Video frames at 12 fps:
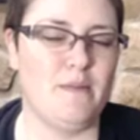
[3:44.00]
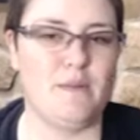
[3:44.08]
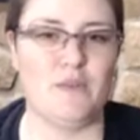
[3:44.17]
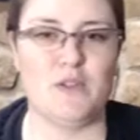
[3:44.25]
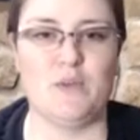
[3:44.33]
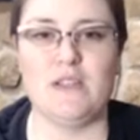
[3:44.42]

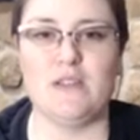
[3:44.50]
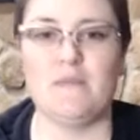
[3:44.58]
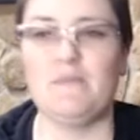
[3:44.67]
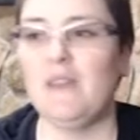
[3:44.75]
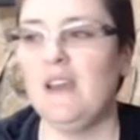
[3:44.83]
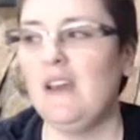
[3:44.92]
persuasion.
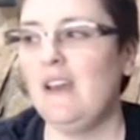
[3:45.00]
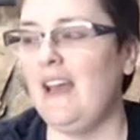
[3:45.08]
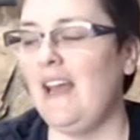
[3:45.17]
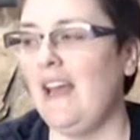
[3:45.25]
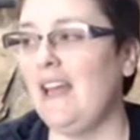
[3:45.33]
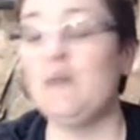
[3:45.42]

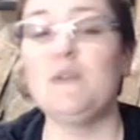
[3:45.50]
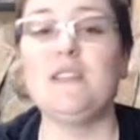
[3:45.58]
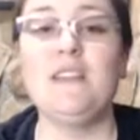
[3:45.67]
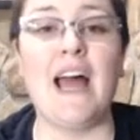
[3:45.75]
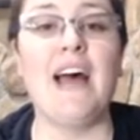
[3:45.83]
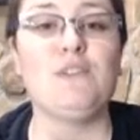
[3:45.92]
And it was a
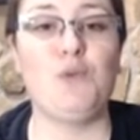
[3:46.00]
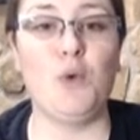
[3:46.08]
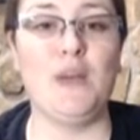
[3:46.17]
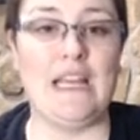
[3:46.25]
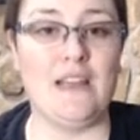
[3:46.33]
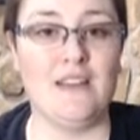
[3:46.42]
nat
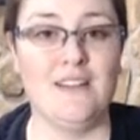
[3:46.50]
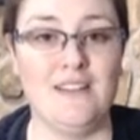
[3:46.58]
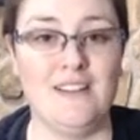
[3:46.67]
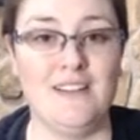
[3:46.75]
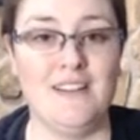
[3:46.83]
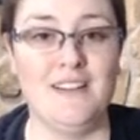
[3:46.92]
20.
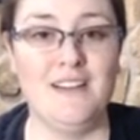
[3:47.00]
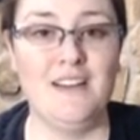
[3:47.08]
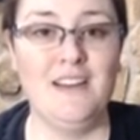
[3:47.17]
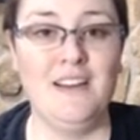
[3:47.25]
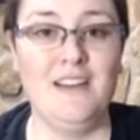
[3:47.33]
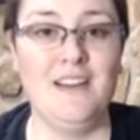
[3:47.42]

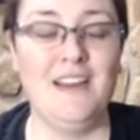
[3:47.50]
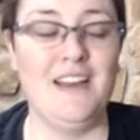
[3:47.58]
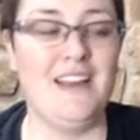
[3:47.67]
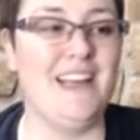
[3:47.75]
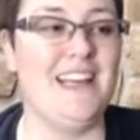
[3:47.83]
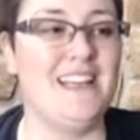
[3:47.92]

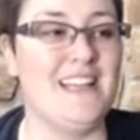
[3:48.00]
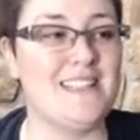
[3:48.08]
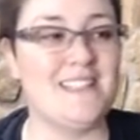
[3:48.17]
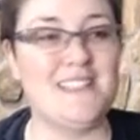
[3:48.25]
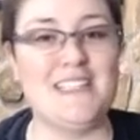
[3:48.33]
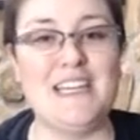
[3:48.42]
And as
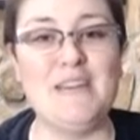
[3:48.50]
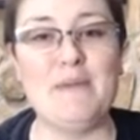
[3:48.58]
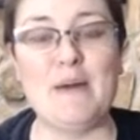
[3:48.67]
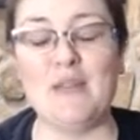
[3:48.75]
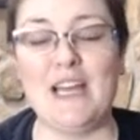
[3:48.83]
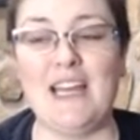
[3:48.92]
a DM,
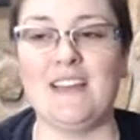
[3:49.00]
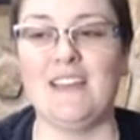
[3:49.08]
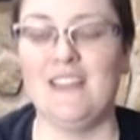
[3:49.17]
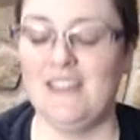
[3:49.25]
I'm like,